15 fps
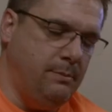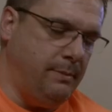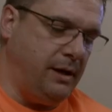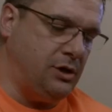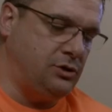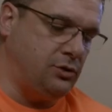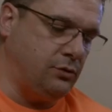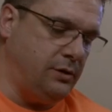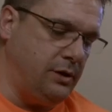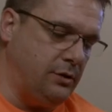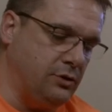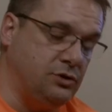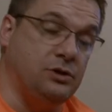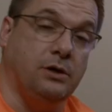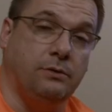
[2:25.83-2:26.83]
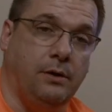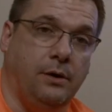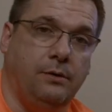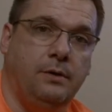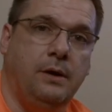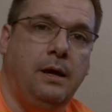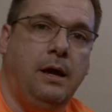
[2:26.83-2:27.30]
Make sure that you're
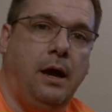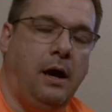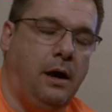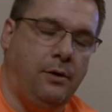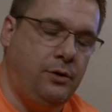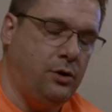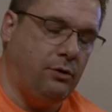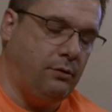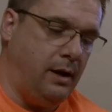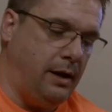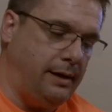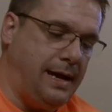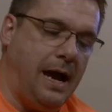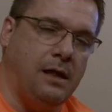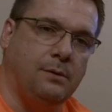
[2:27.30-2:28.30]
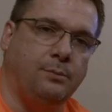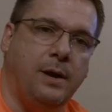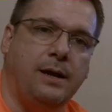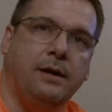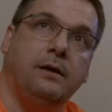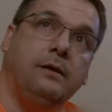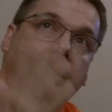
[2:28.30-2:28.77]
zeroed, you're
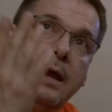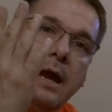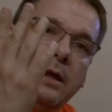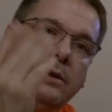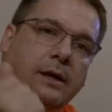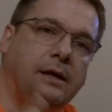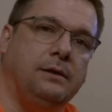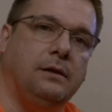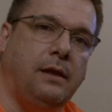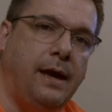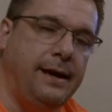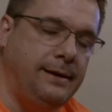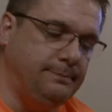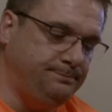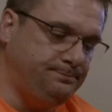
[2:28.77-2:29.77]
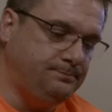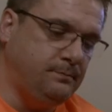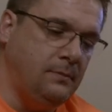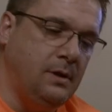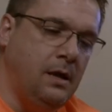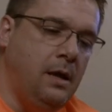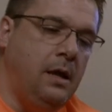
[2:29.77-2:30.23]
calibrated, look in the light.
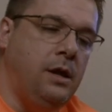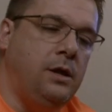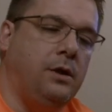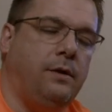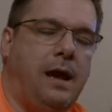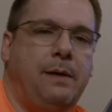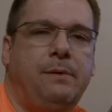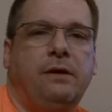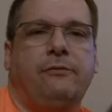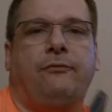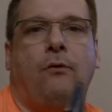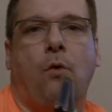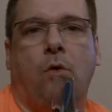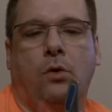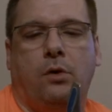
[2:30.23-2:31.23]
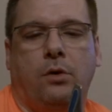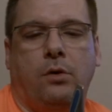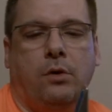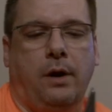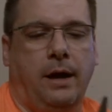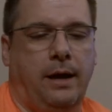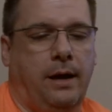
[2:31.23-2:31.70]
You're aiming
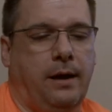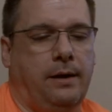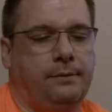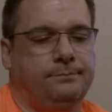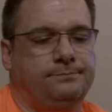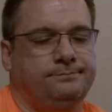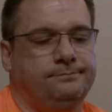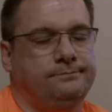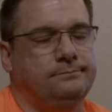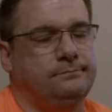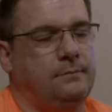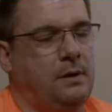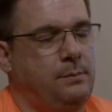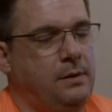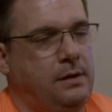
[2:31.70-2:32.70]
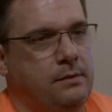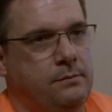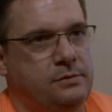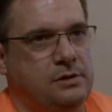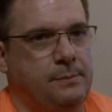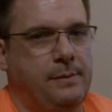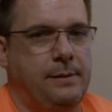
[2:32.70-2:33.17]
for, I mean,
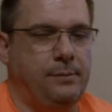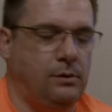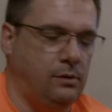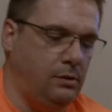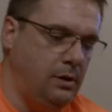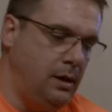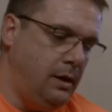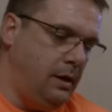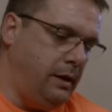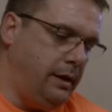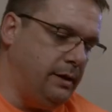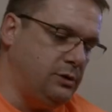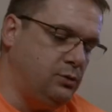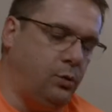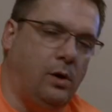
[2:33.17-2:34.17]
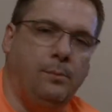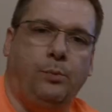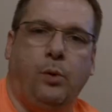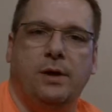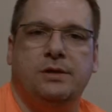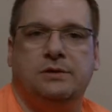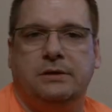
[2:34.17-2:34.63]
some people is
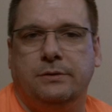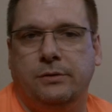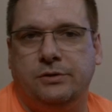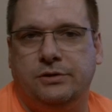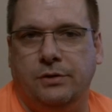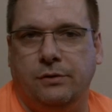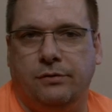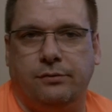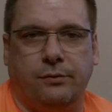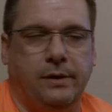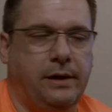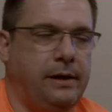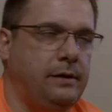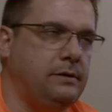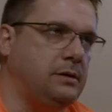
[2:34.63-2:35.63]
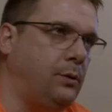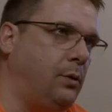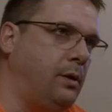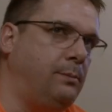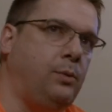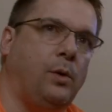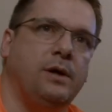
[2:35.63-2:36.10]
1.023 to
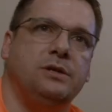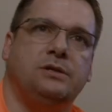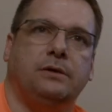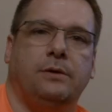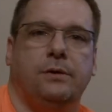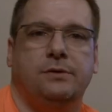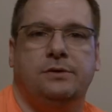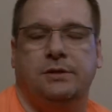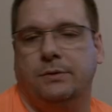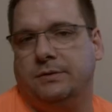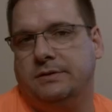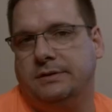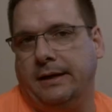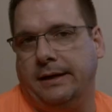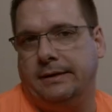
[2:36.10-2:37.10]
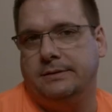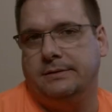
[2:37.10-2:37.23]
1.026.